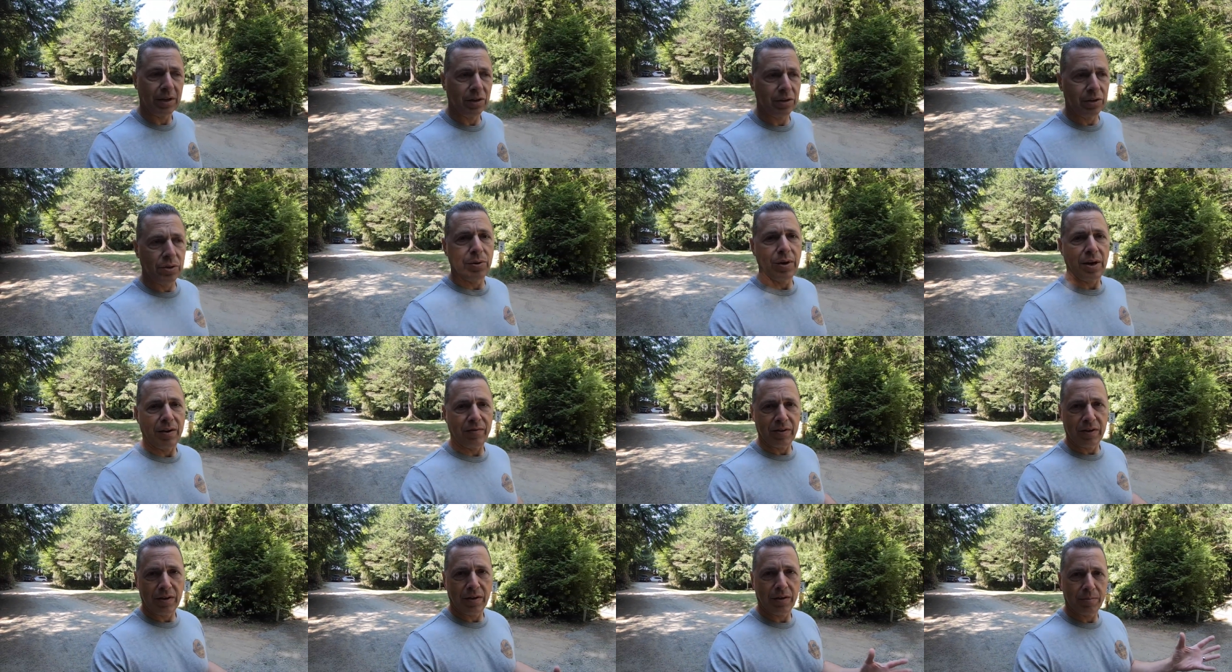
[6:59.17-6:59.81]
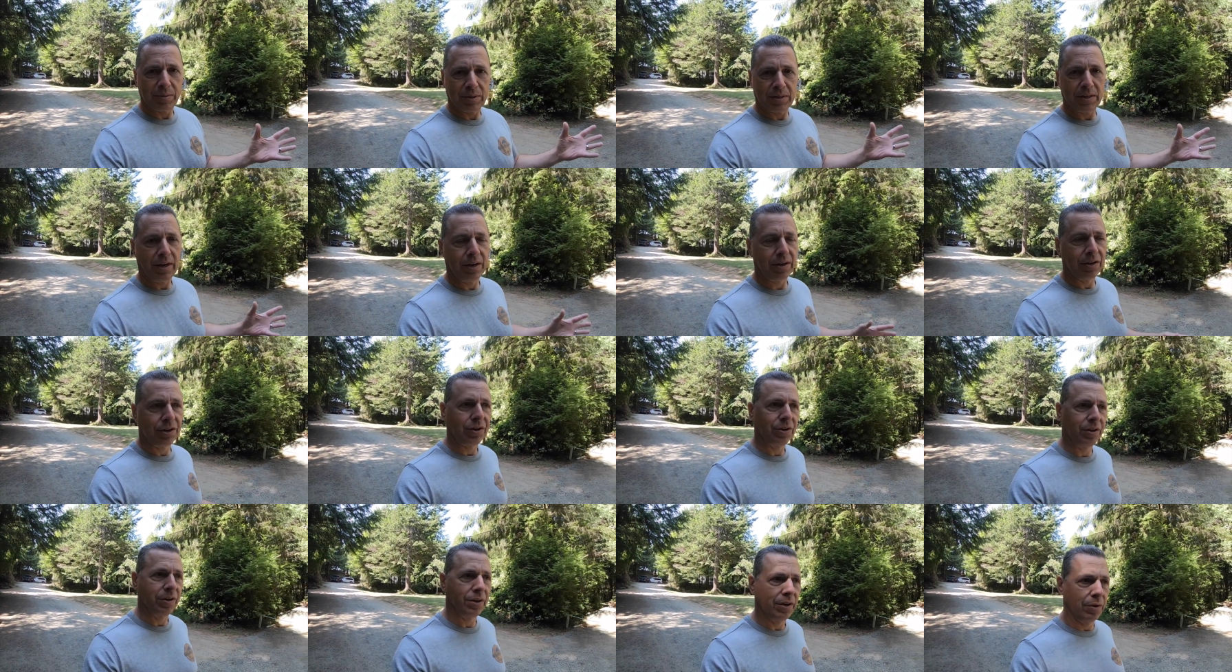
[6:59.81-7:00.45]
they do have a dump
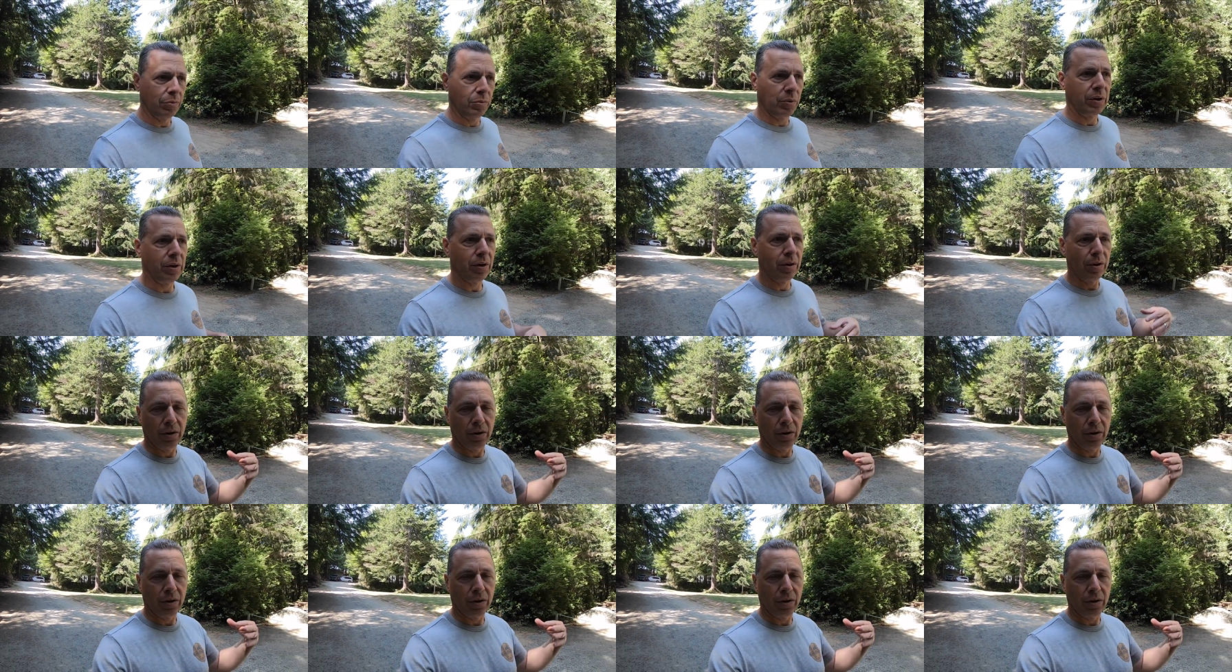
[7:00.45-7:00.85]
station where you